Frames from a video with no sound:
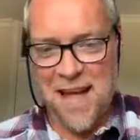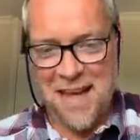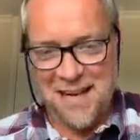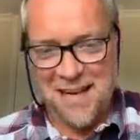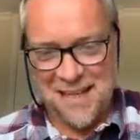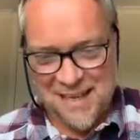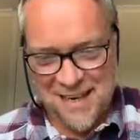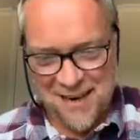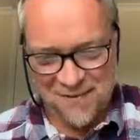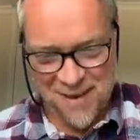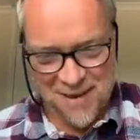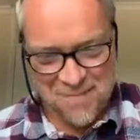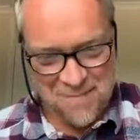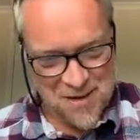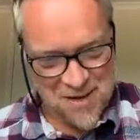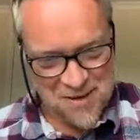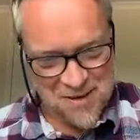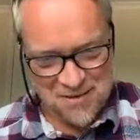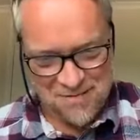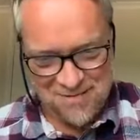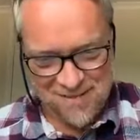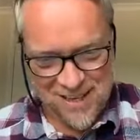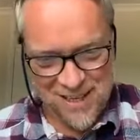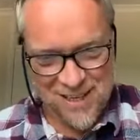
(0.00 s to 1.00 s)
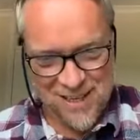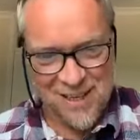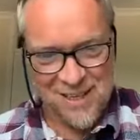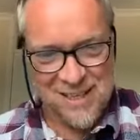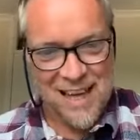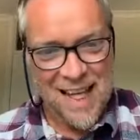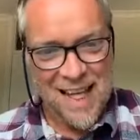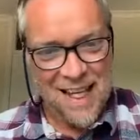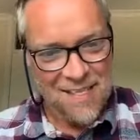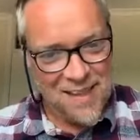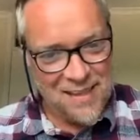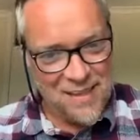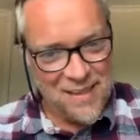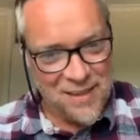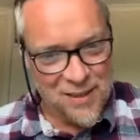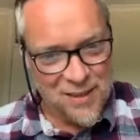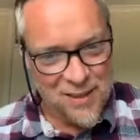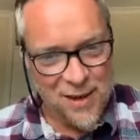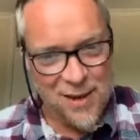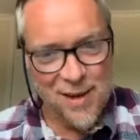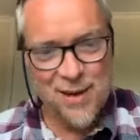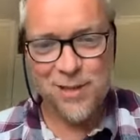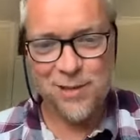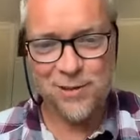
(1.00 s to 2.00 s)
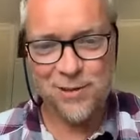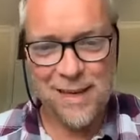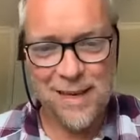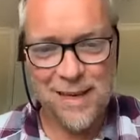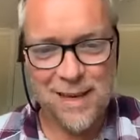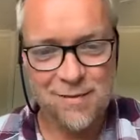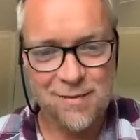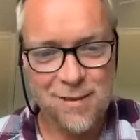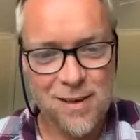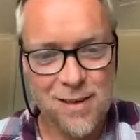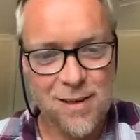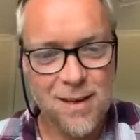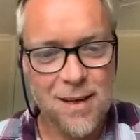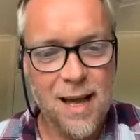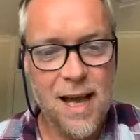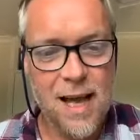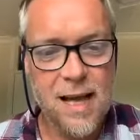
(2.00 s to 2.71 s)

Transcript: effectively, much more research than surgery even.